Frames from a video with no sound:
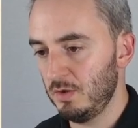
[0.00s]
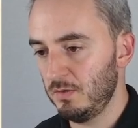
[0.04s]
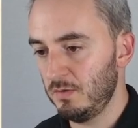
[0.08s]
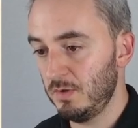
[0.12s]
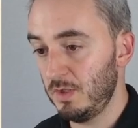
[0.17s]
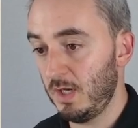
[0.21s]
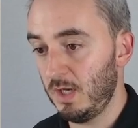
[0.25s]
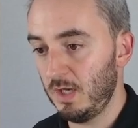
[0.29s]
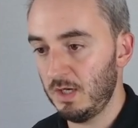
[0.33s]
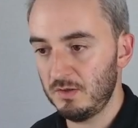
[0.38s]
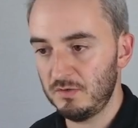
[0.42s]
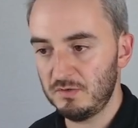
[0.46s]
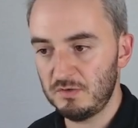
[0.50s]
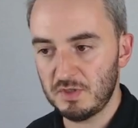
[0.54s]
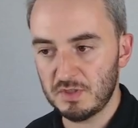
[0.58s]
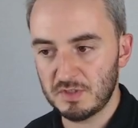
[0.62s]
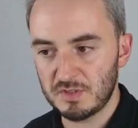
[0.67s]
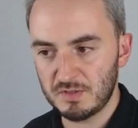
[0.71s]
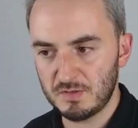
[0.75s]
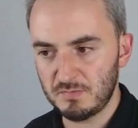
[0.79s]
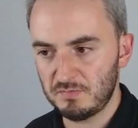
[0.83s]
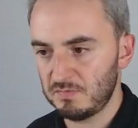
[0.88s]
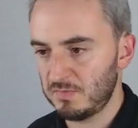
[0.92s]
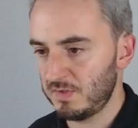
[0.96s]
No, just
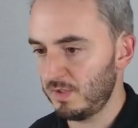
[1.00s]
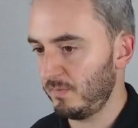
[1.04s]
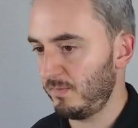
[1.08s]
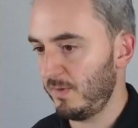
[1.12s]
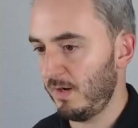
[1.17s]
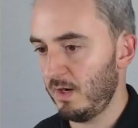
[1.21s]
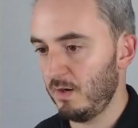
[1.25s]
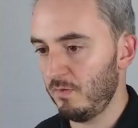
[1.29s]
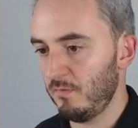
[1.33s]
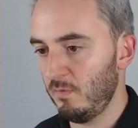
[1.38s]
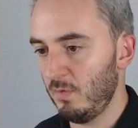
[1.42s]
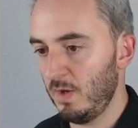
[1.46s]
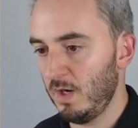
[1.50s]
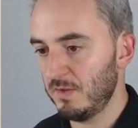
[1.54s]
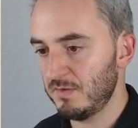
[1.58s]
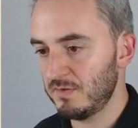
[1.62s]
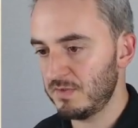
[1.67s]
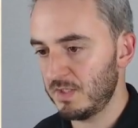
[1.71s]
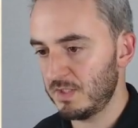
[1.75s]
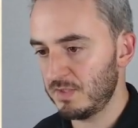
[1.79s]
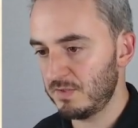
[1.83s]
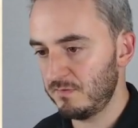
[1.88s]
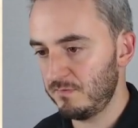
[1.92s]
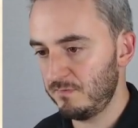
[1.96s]
to the power of 1. So
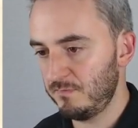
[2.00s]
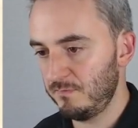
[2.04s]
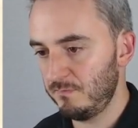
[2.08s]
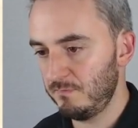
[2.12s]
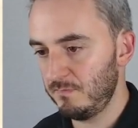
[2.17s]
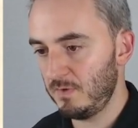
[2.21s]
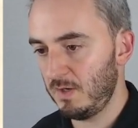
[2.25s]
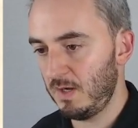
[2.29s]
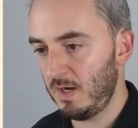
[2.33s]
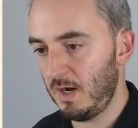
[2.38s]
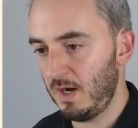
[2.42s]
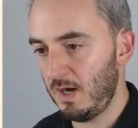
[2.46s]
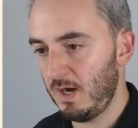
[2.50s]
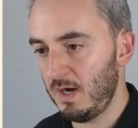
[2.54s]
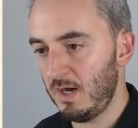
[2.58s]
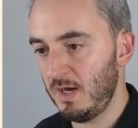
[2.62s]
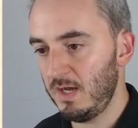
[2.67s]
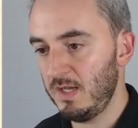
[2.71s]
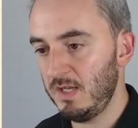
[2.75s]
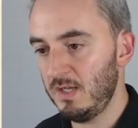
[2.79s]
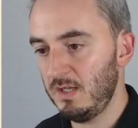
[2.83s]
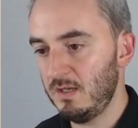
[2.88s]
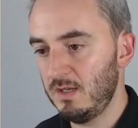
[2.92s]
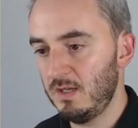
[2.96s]
that's
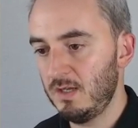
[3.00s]
I